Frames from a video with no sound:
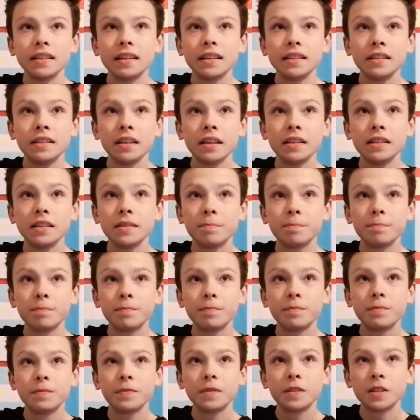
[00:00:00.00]
he
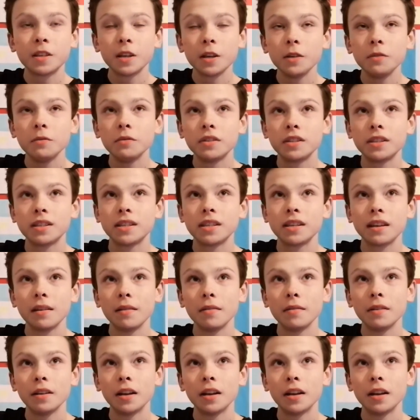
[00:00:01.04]
suits